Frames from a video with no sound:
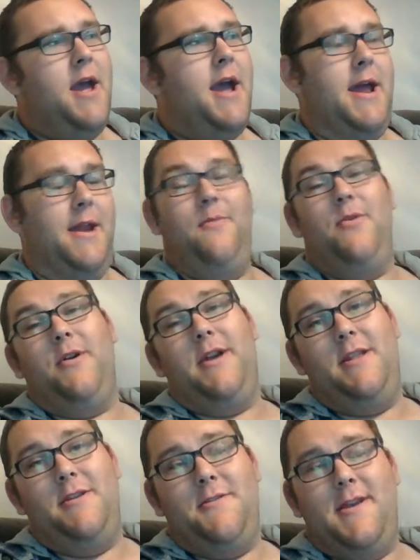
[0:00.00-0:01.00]
And I'm not
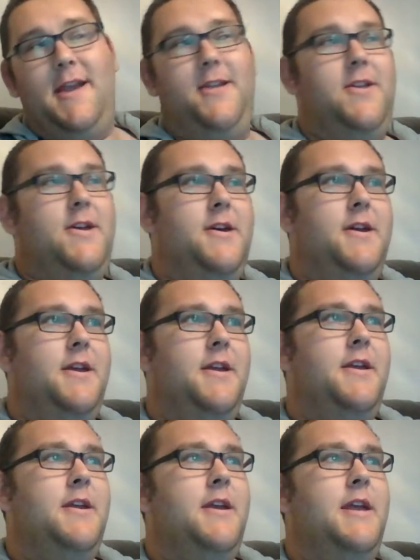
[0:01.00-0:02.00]
going to say that
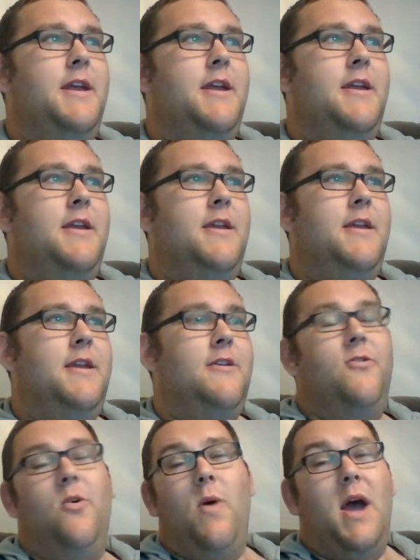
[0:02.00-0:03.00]
it's
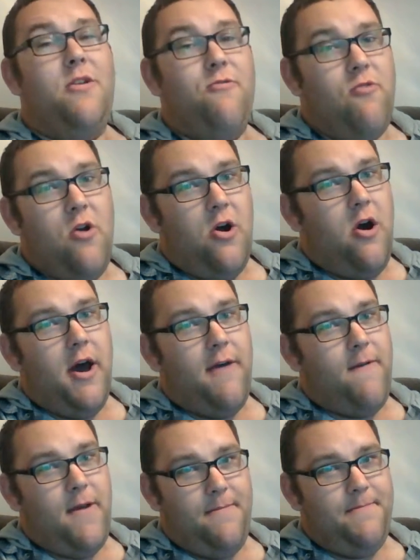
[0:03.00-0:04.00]
not always wrong
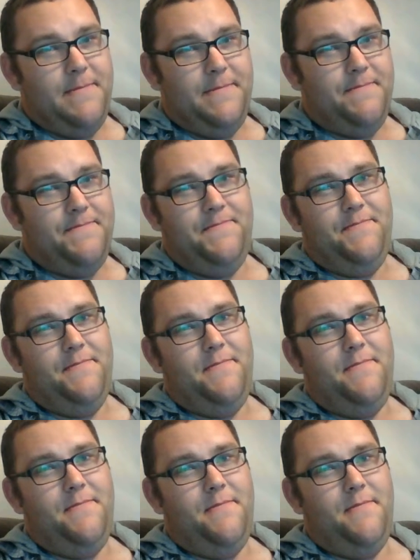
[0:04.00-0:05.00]
either.
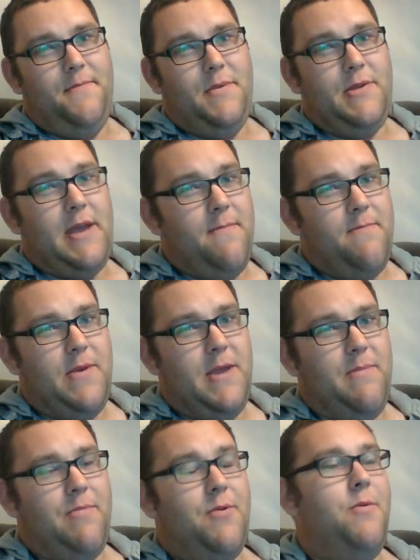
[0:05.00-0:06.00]
Some
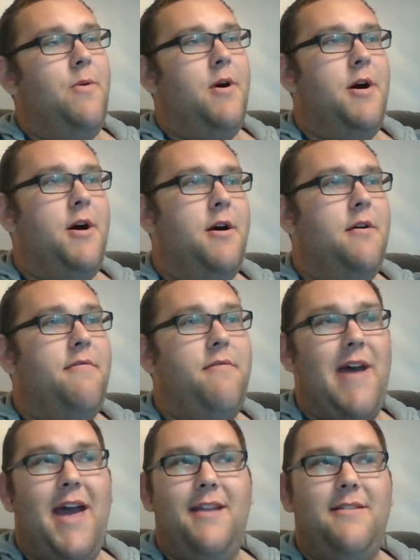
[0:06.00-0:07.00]
people are
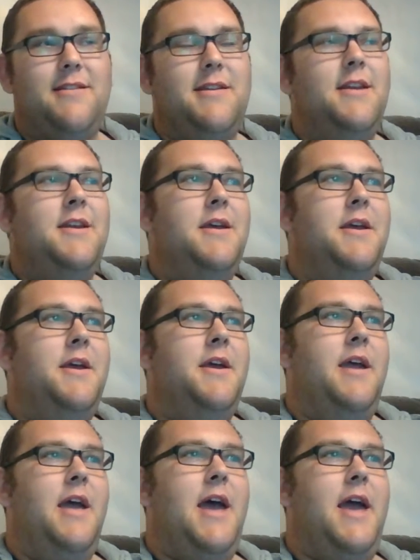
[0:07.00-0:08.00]
fat
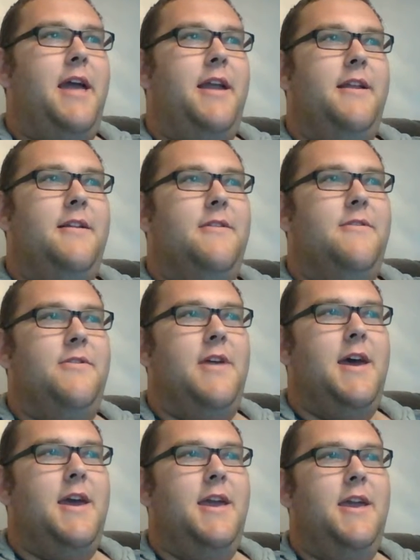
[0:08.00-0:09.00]
and
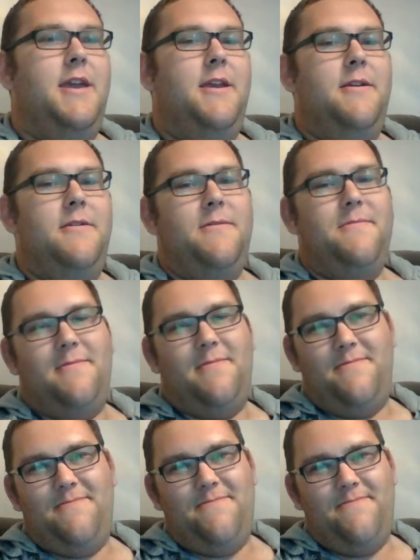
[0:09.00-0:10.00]
they
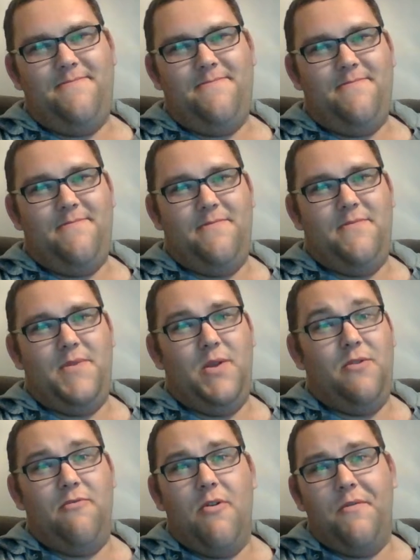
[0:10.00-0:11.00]
do
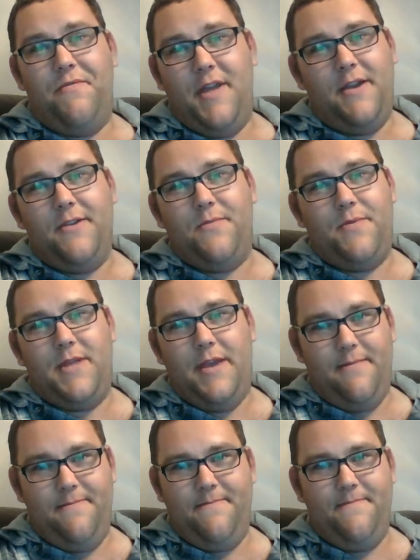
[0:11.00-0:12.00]
the wrong things with
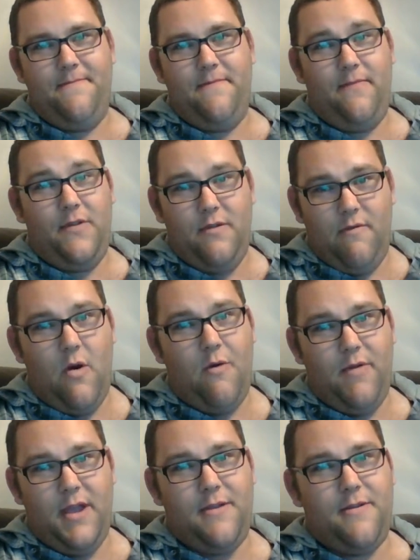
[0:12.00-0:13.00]
it for the wrong
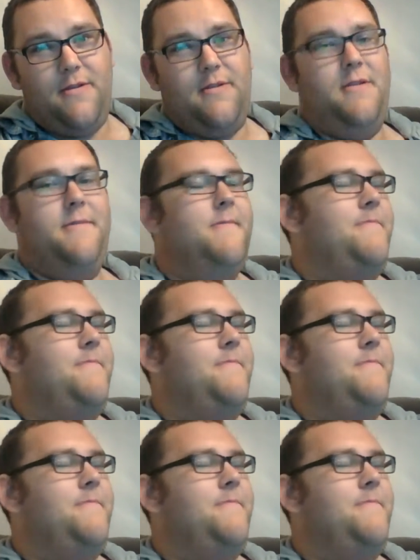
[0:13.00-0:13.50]
reasons.